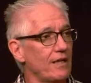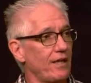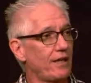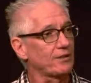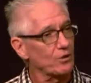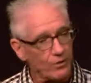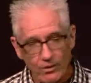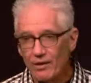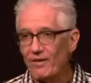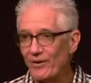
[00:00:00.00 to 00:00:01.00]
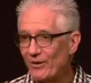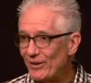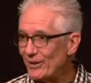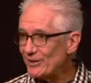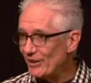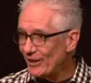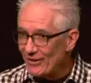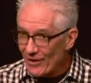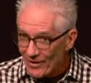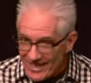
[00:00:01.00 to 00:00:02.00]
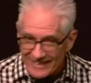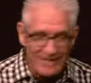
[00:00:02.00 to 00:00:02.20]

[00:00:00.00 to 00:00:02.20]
Uh, so there is, a, there is